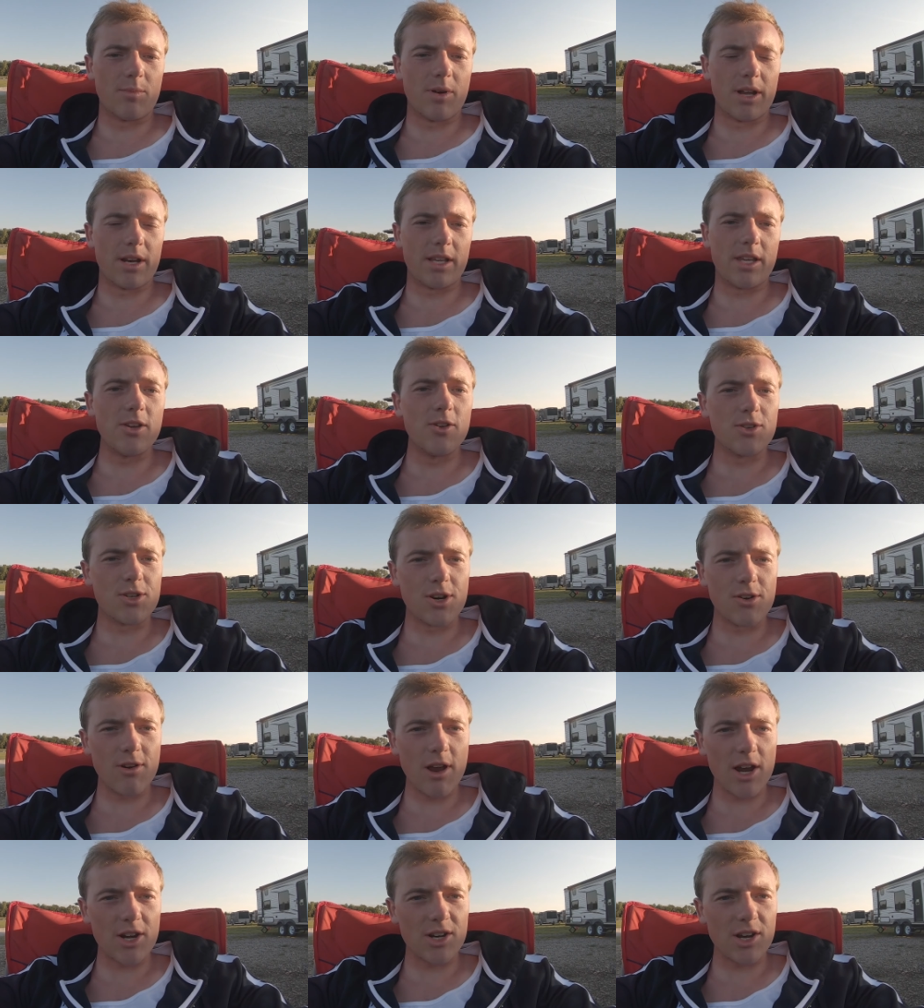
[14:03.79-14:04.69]
But huge
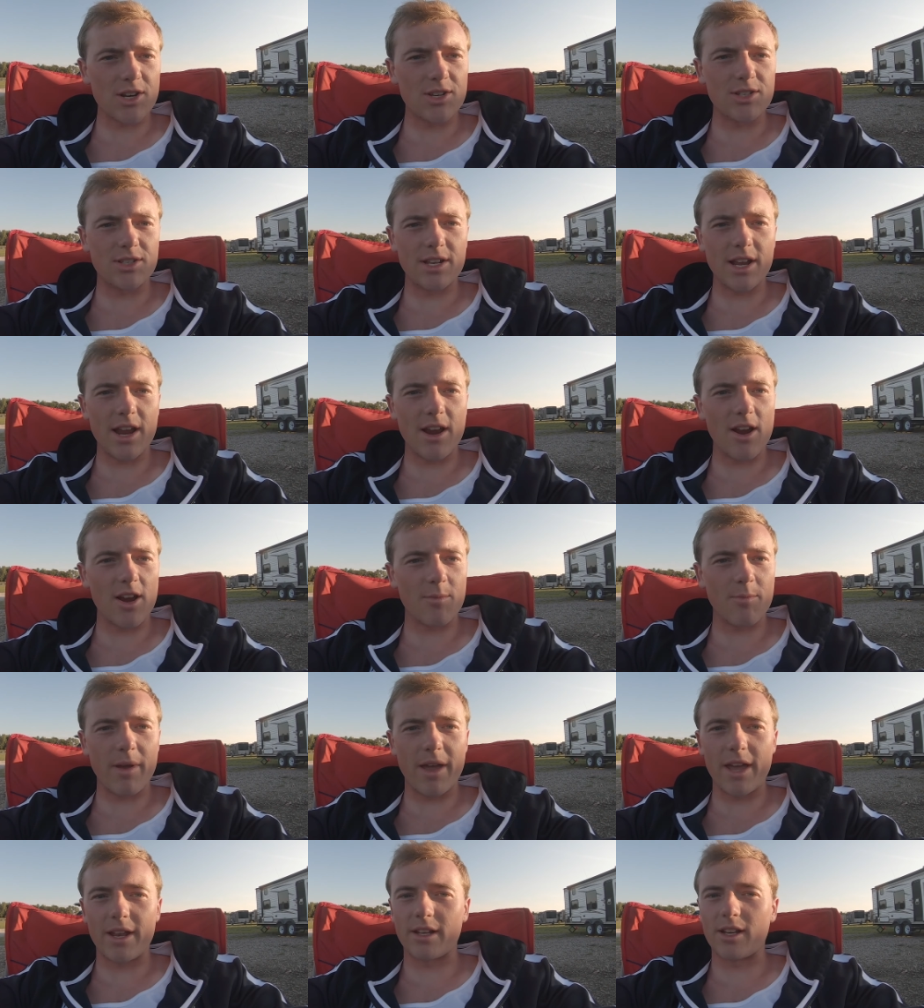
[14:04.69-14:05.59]
congratulations to Eric,
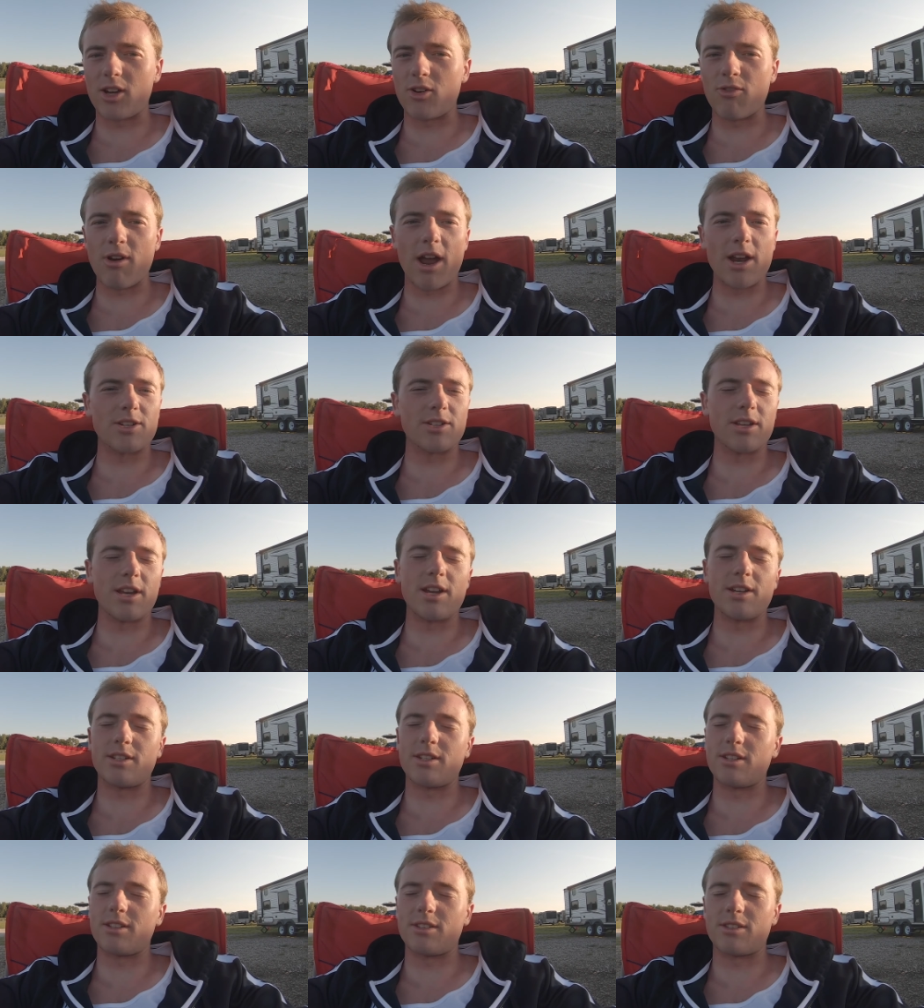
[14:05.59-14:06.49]
man.
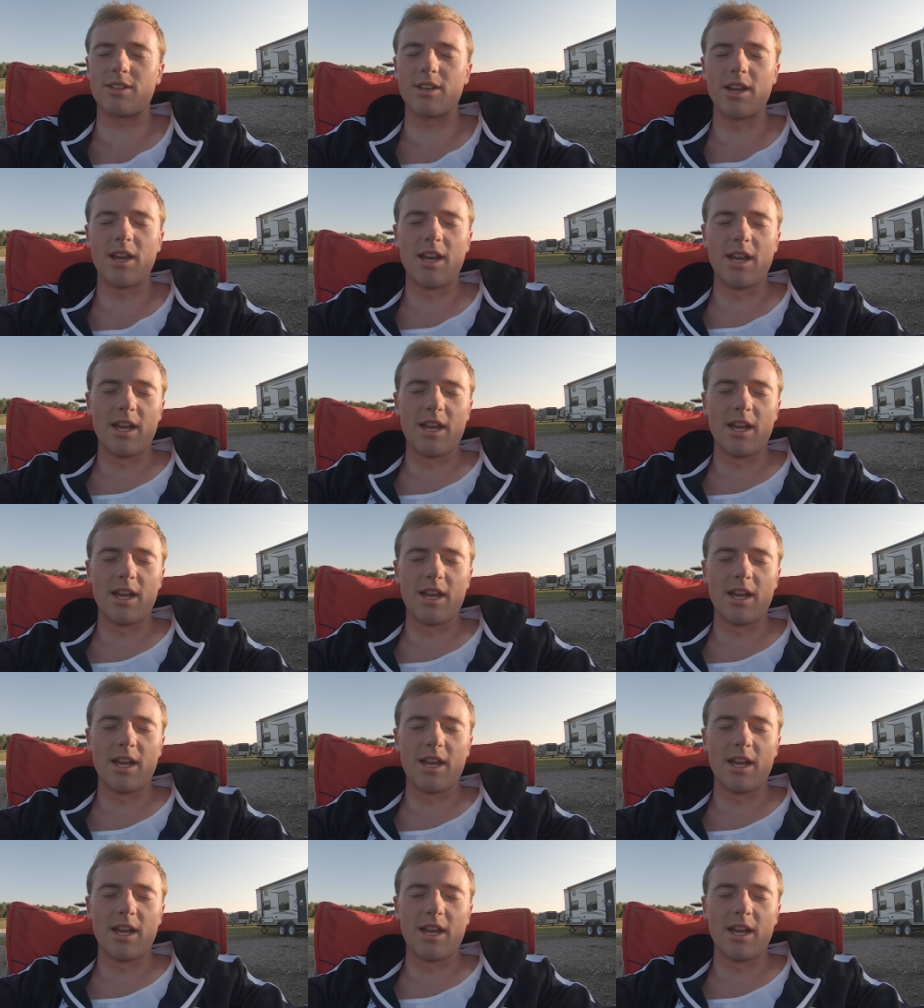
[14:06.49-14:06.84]
Congratulations.